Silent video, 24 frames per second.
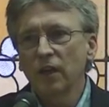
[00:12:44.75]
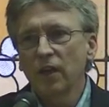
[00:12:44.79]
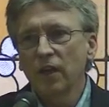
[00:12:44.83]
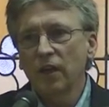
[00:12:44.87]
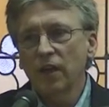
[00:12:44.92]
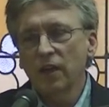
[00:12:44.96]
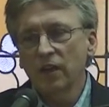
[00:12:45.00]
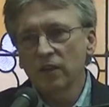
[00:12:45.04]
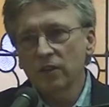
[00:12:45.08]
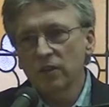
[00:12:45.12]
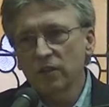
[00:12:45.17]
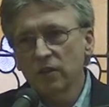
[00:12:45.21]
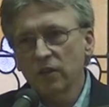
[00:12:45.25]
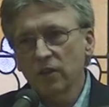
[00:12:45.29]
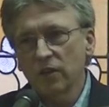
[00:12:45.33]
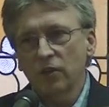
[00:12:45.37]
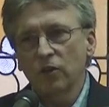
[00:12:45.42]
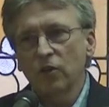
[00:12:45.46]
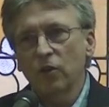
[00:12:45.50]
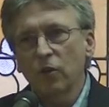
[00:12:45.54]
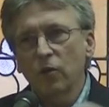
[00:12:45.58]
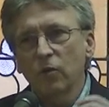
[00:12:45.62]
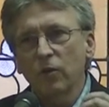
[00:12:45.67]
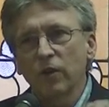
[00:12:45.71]
and started
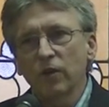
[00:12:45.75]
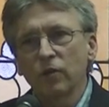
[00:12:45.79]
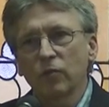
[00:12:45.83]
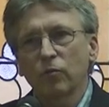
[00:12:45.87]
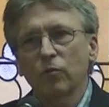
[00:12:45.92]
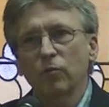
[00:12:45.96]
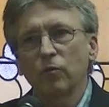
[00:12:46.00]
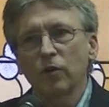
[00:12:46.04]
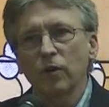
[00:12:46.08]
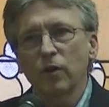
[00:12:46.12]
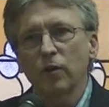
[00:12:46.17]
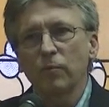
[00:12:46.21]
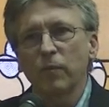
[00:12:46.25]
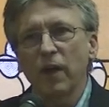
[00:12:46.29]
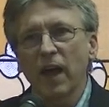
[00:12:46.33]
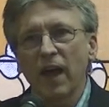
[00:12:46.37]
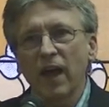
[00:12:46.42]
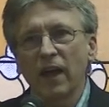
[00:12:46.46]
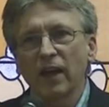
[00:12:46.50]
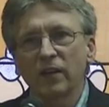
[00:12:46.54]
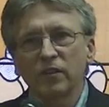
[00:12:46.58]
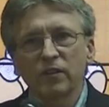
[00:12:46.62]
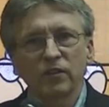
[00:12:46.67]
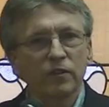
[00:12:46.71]
going through their
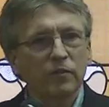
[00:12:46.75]
bags